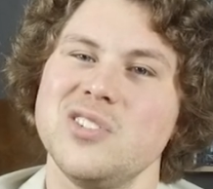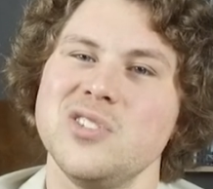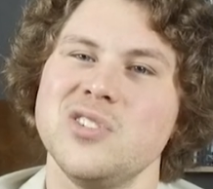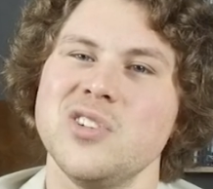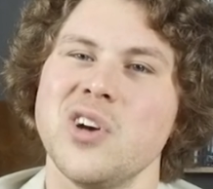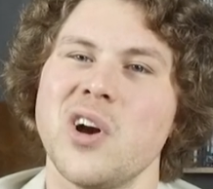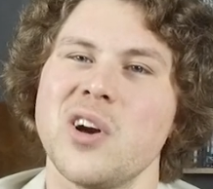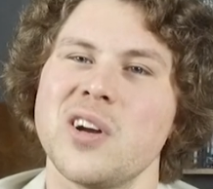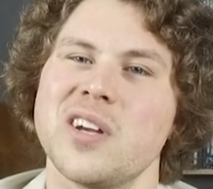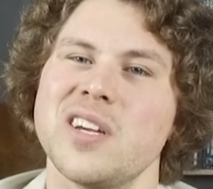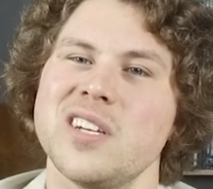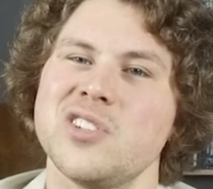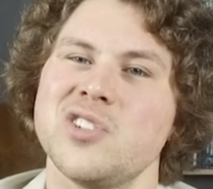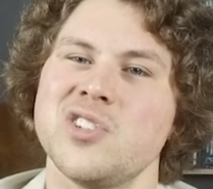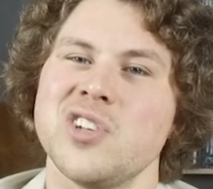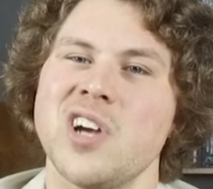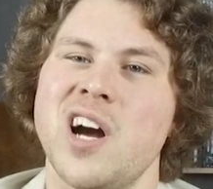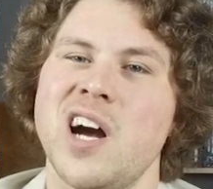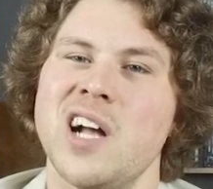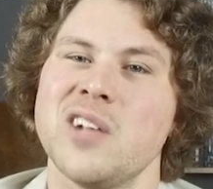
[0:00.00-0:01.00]
darkest
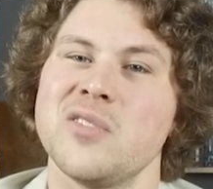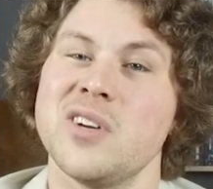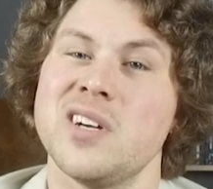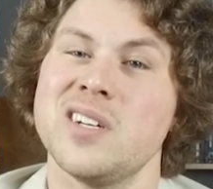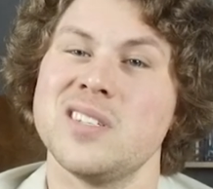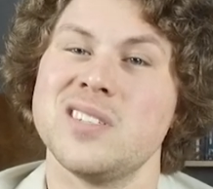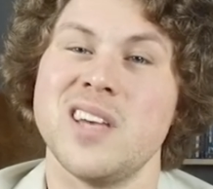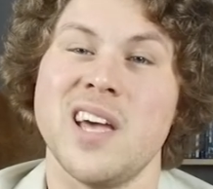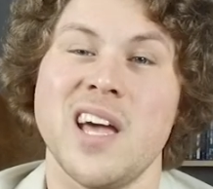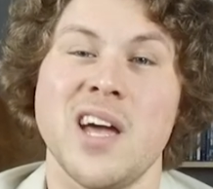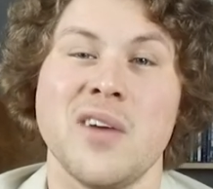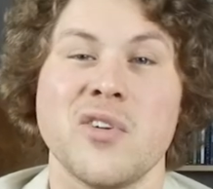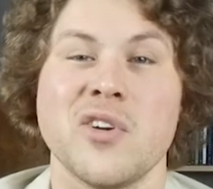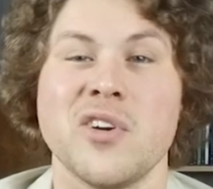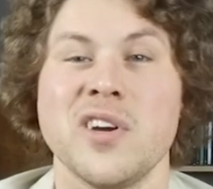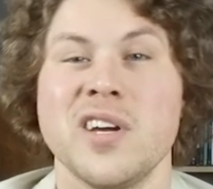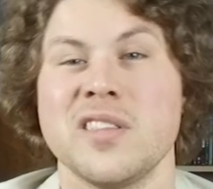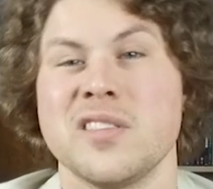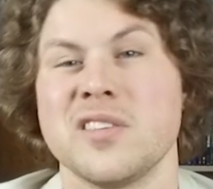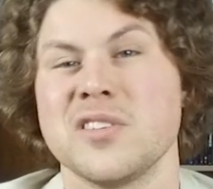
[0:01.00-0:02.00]
genre to ever
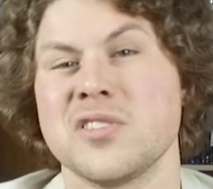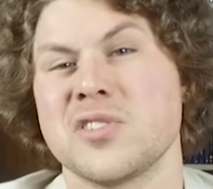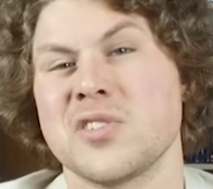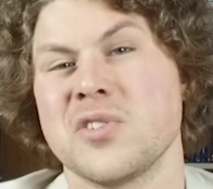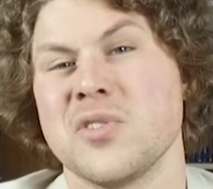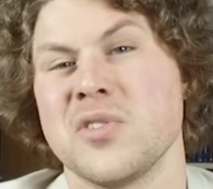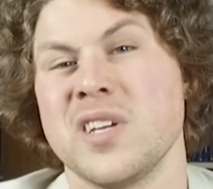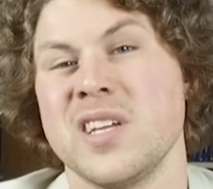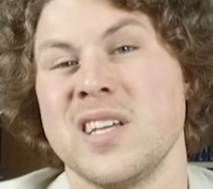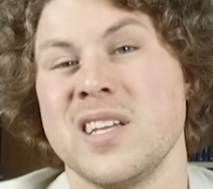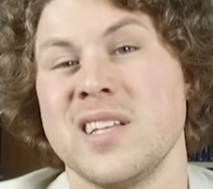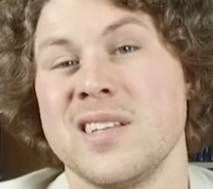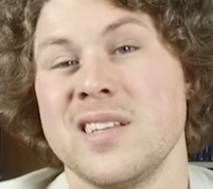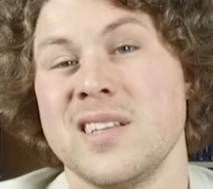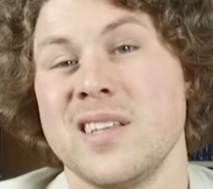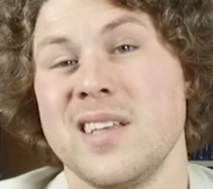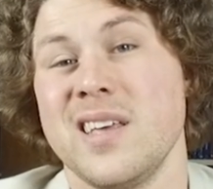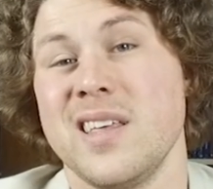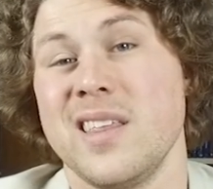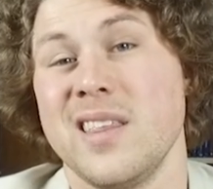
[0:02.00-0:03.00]
hit the
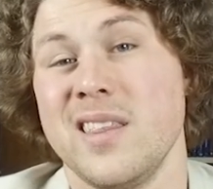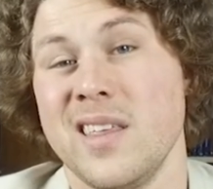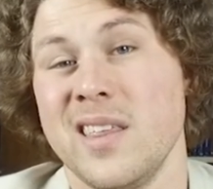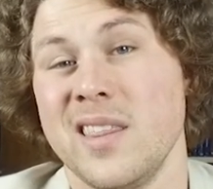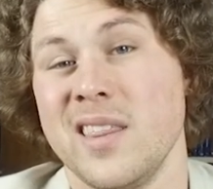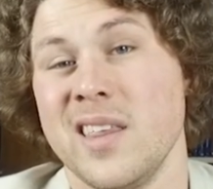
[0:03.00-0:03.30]
screen than